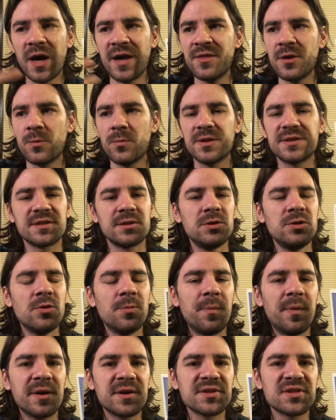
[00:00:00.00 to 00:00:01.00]
either with a new
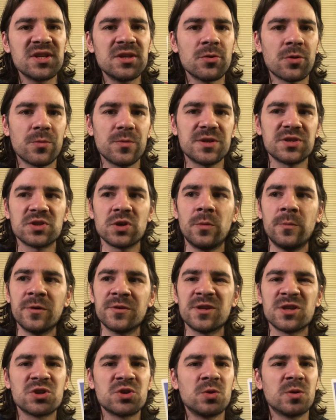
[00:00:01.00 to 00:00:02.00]
person or with
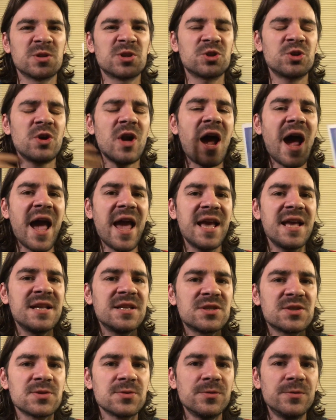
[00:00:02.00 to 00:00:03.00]
someone that you're
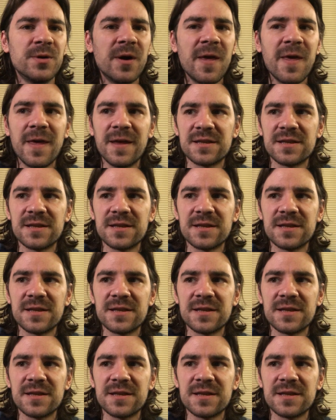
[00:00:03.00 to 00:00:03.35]
trying to